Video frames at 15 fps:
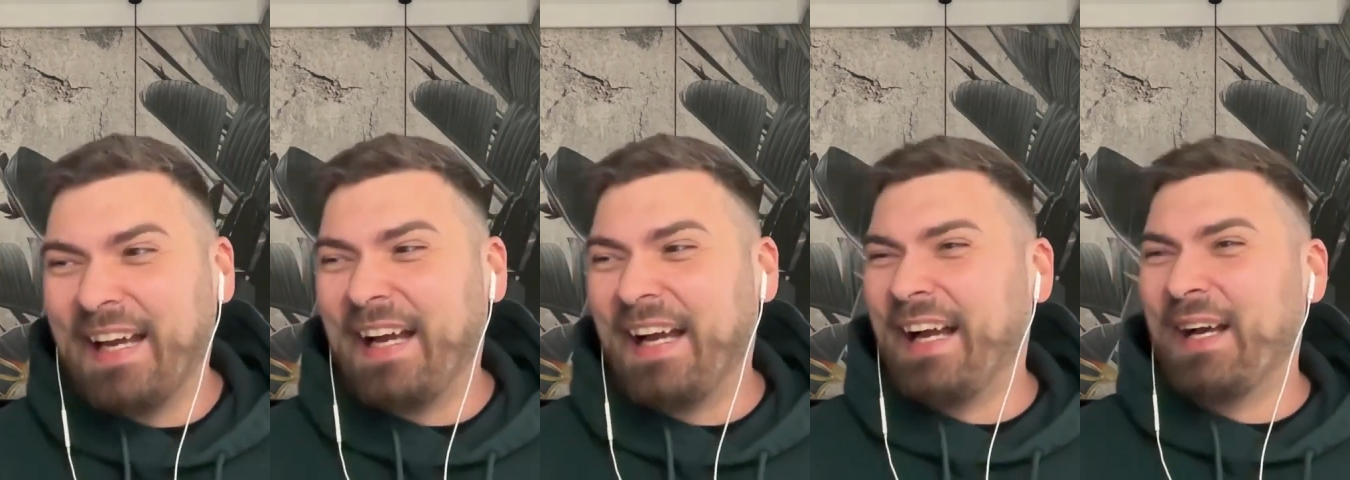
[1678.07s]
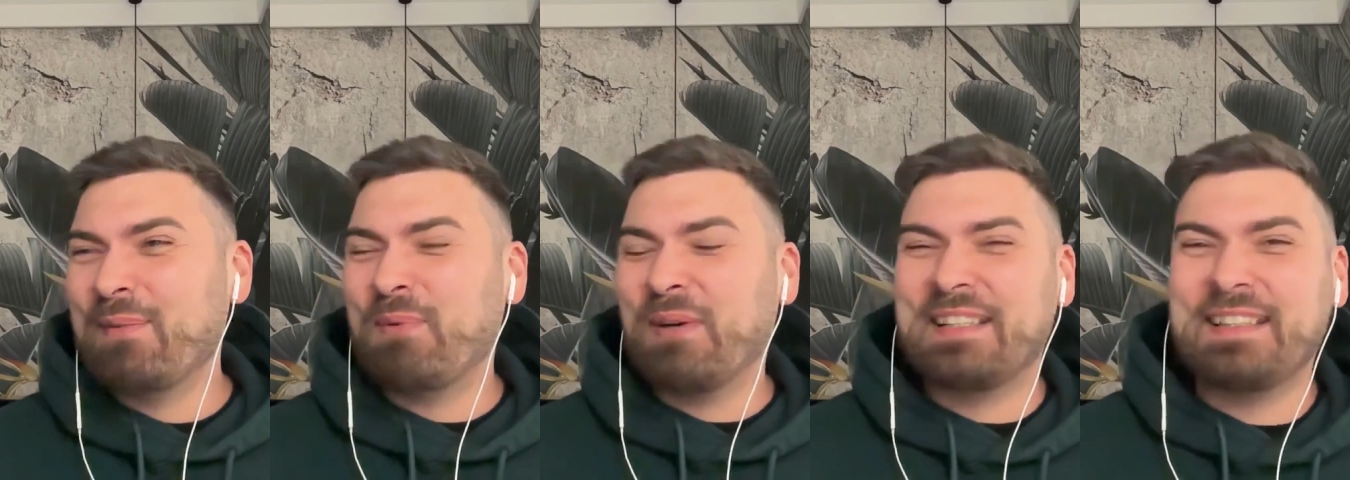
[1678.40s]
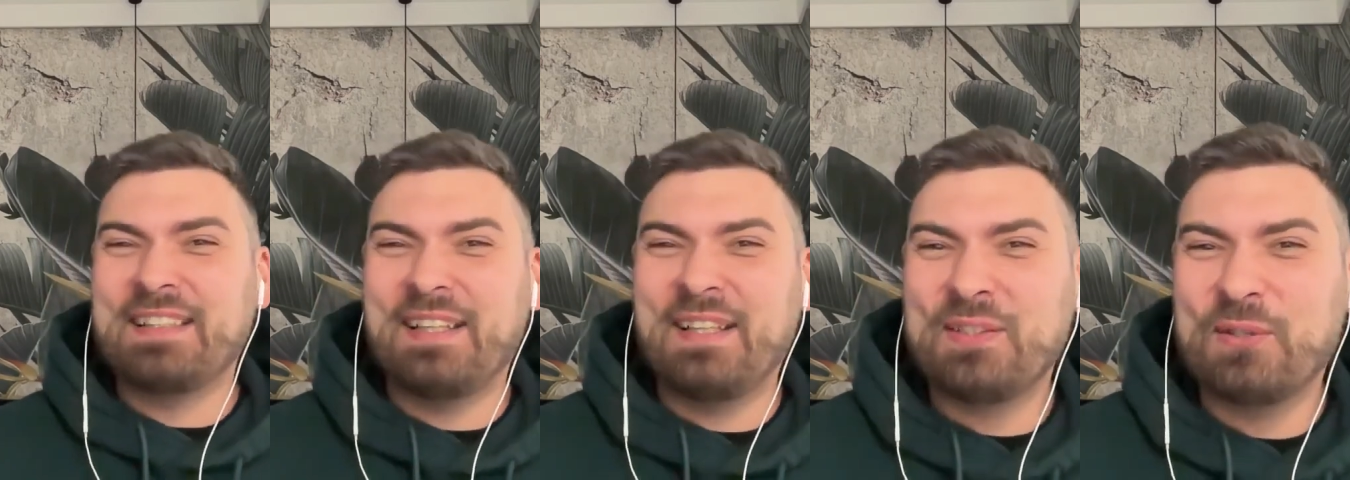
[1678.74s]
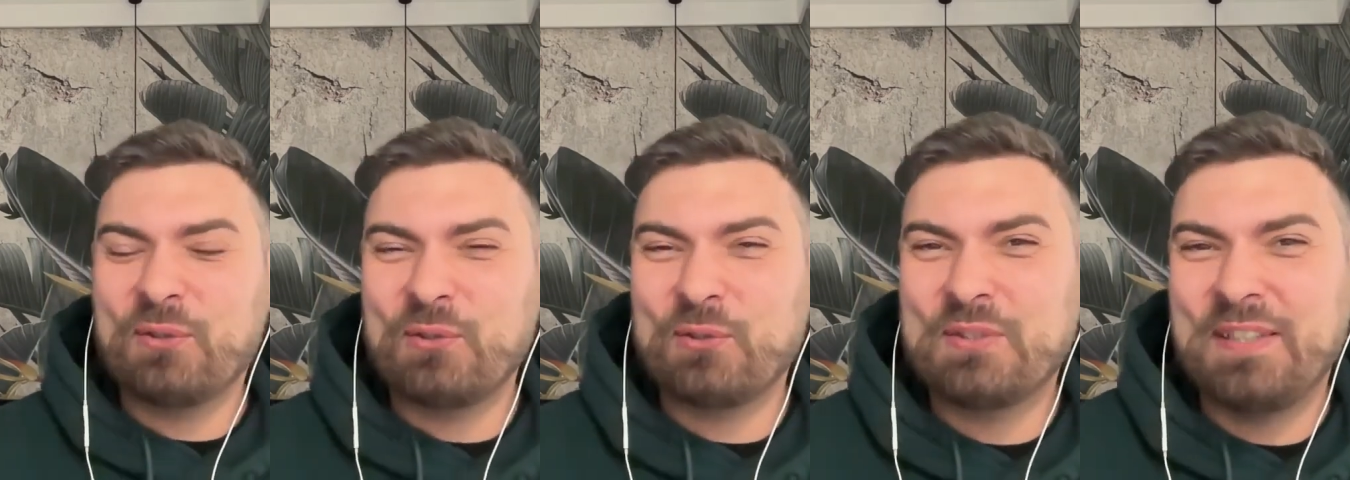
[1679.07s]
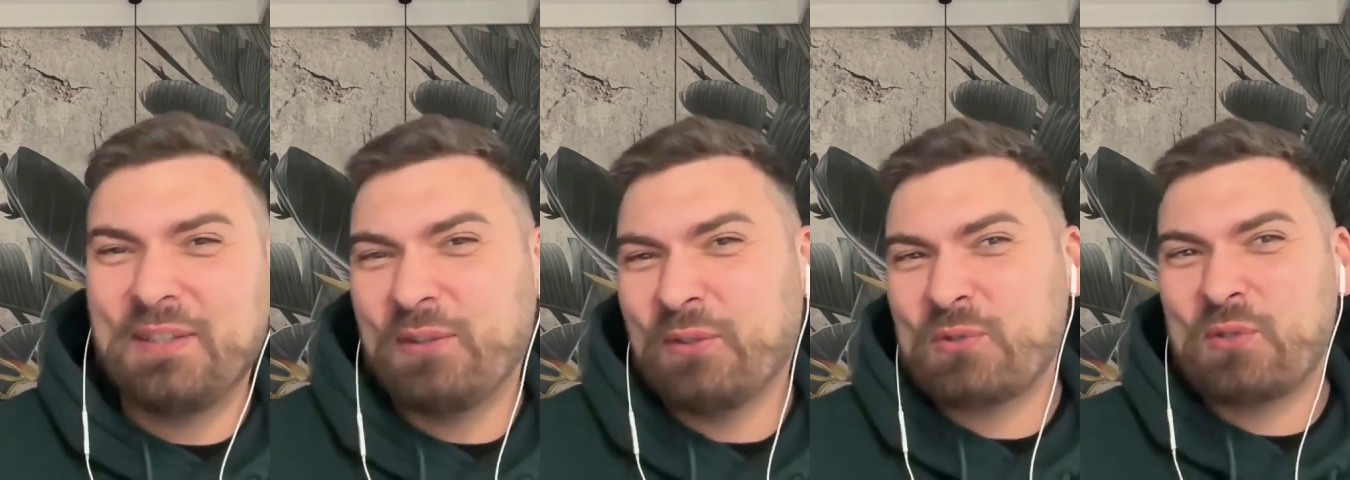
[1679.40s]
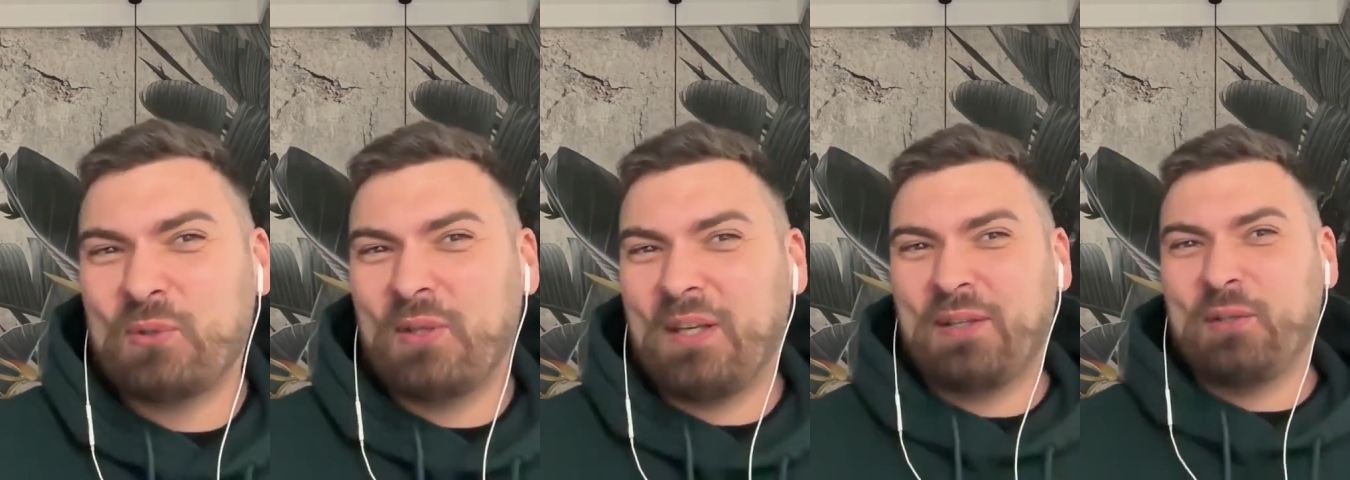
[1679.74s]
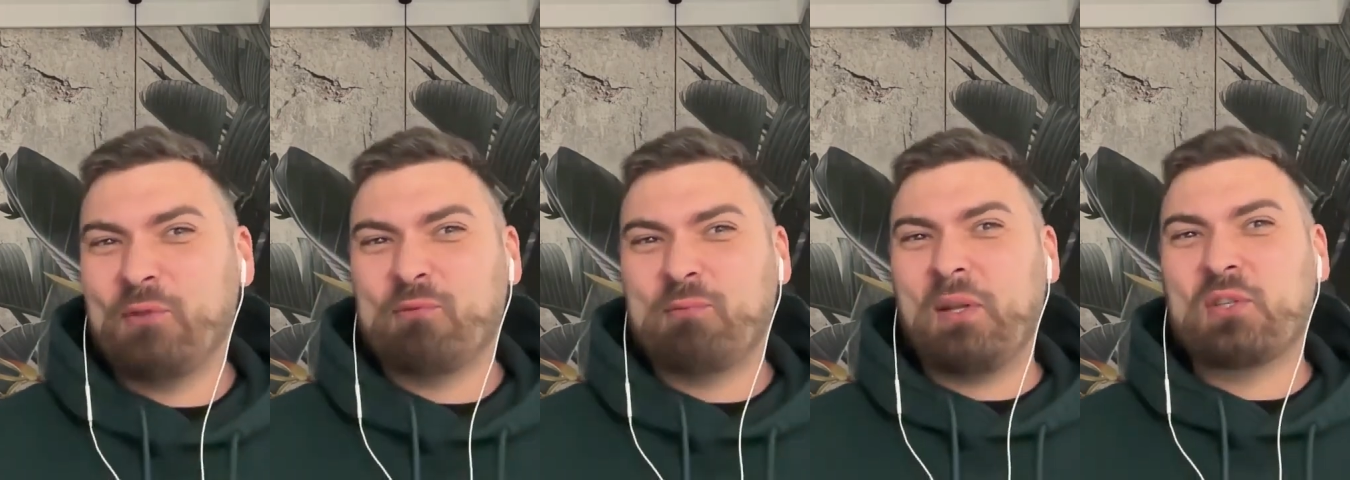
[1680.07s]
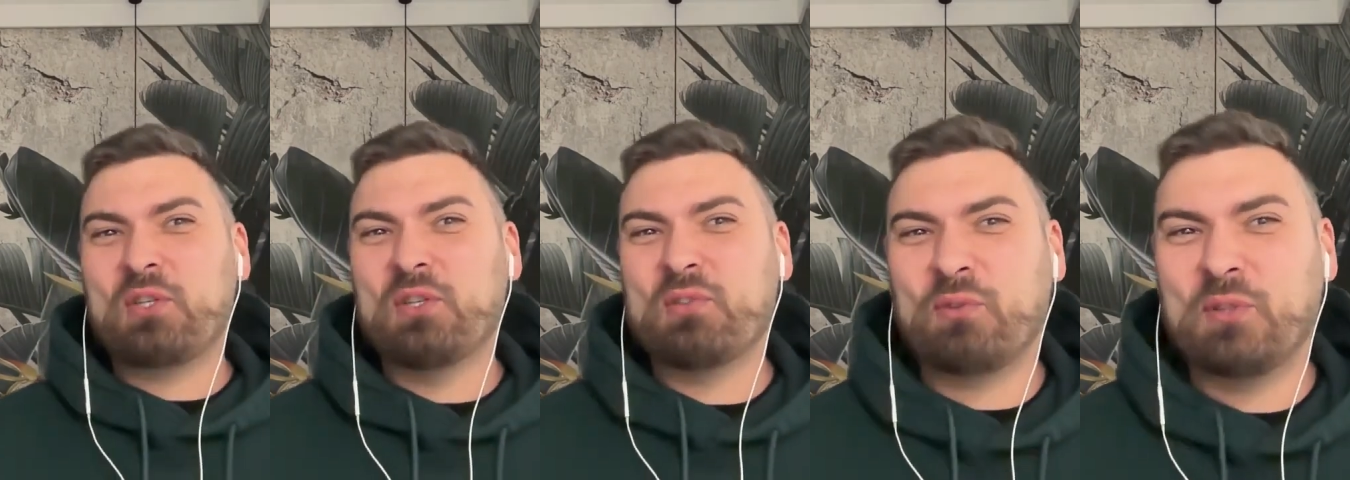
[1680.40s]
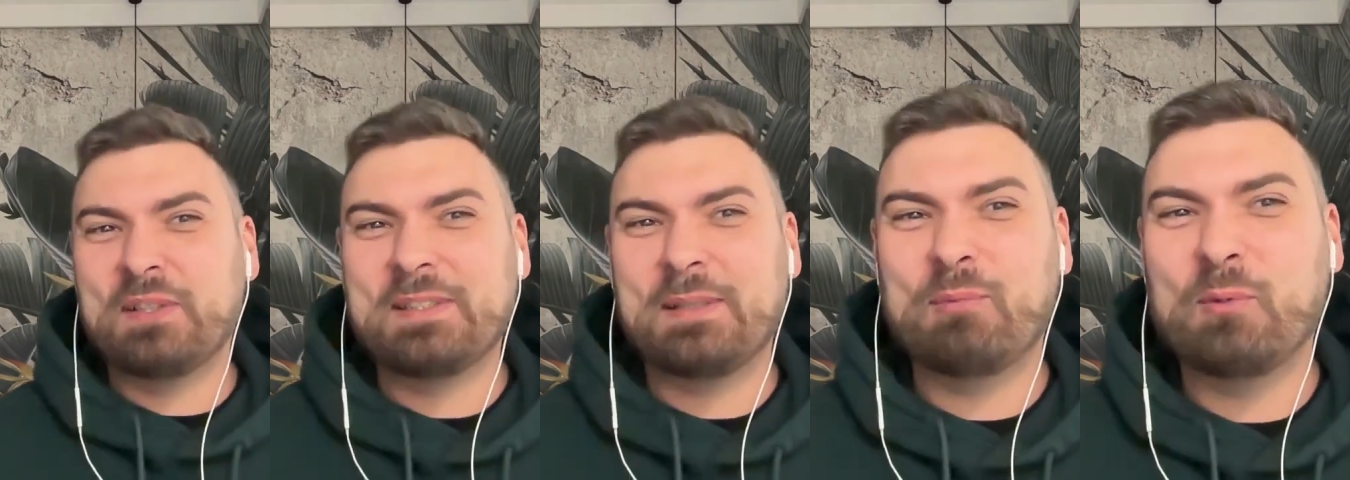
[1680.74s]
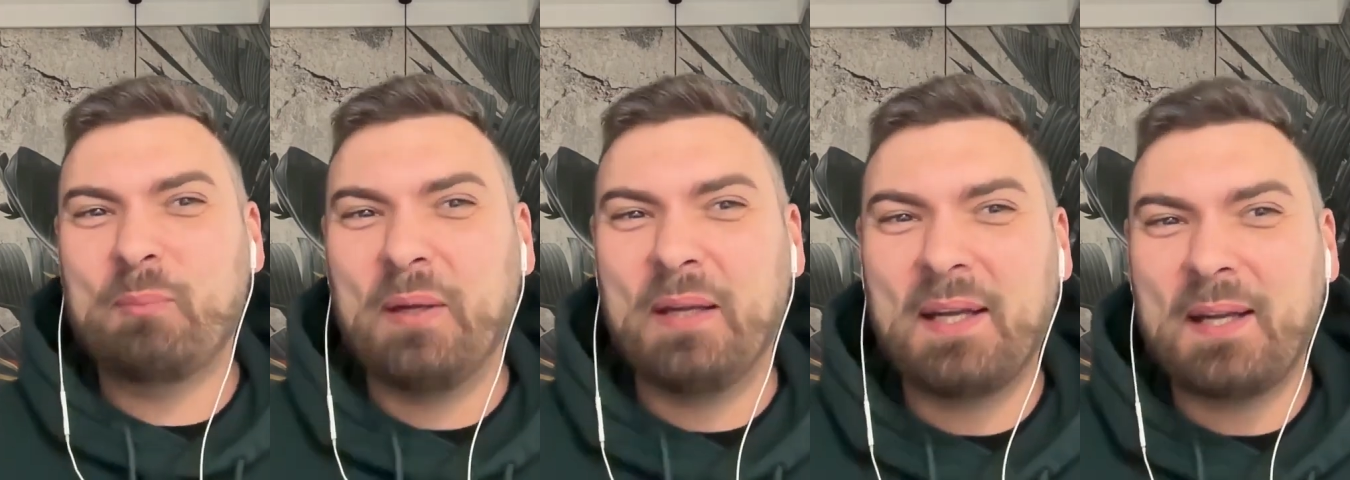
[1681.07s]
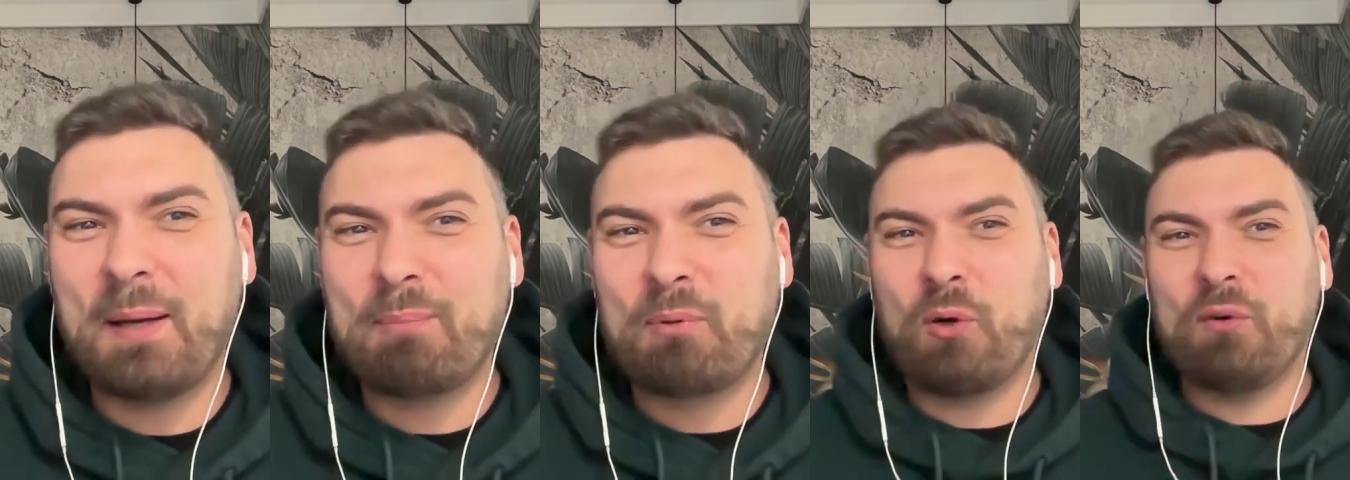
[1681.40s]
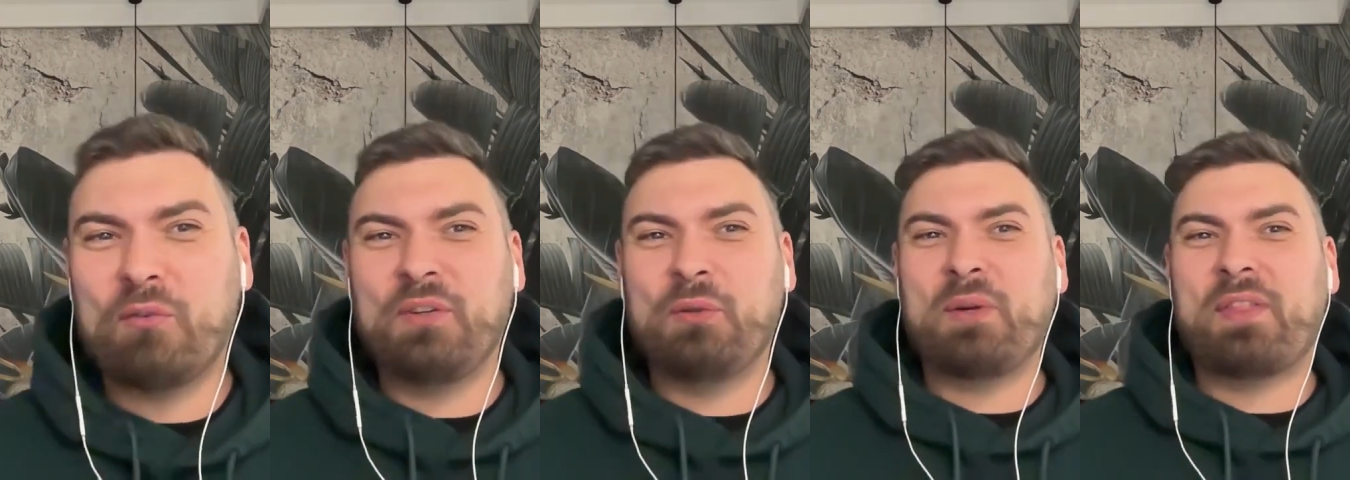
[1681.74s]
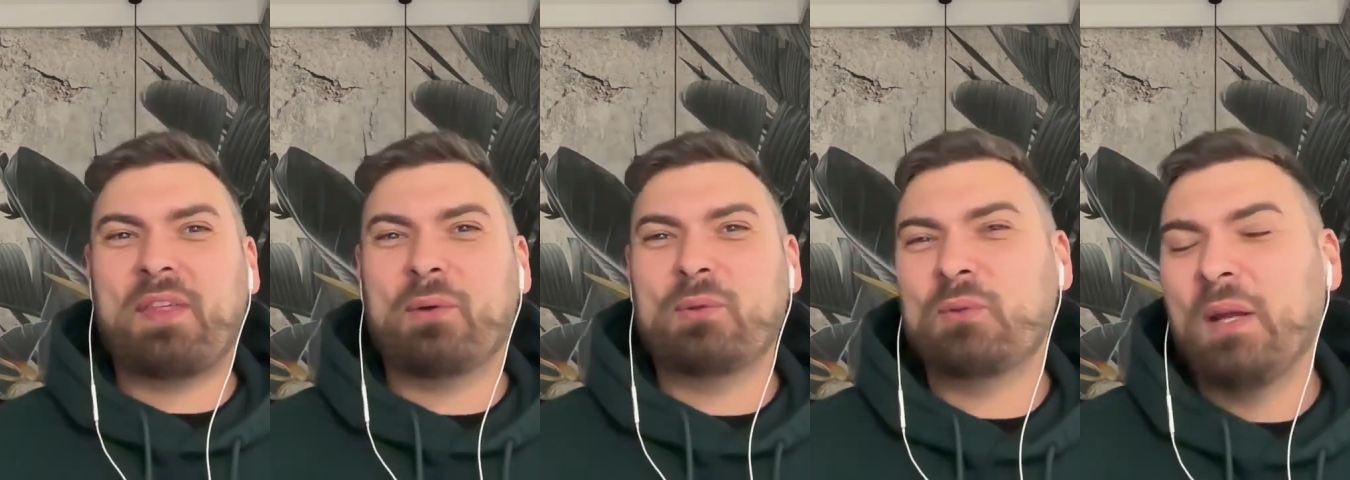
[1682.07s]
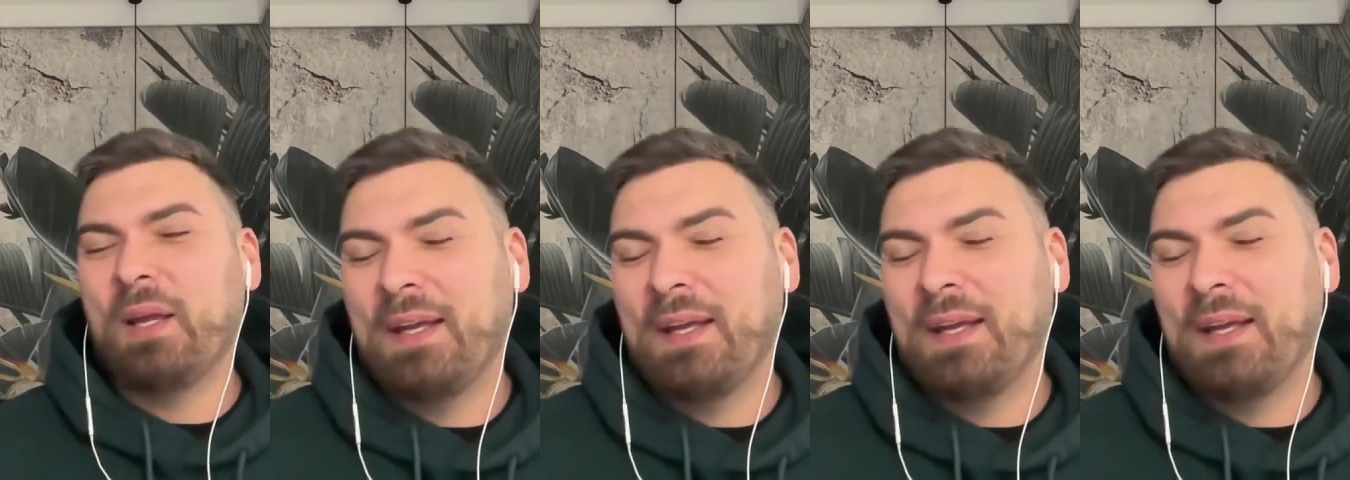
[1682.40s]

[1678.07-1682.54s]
but in loyalty it also, like you've mentioned, for example, picking up coffee without